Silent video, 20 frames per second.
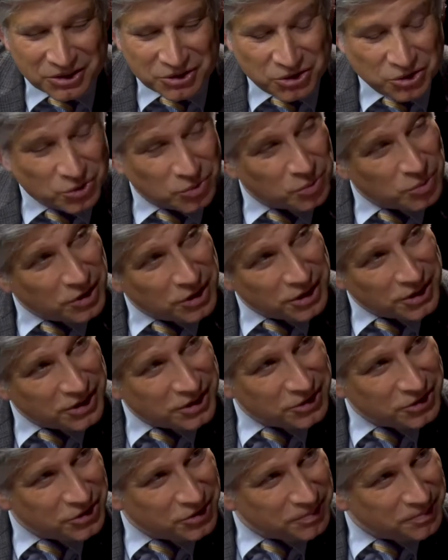your work,
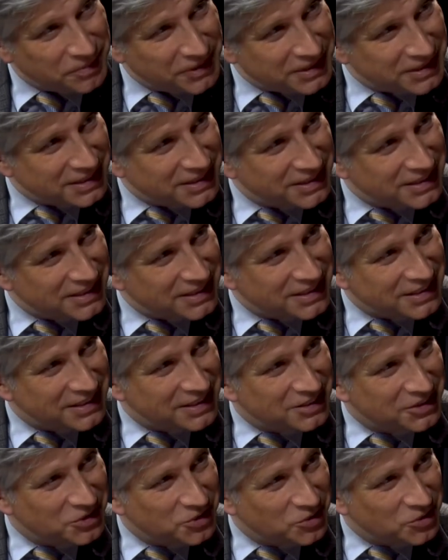your business,
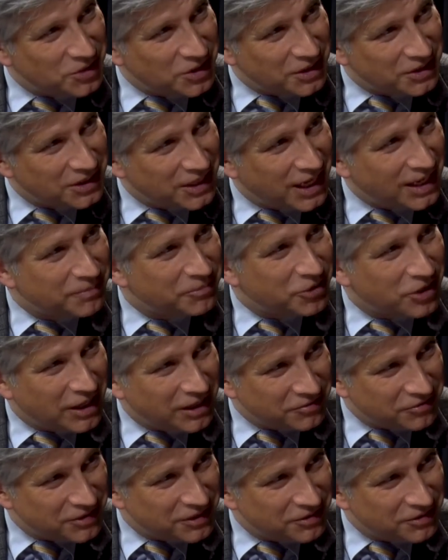your nonprofit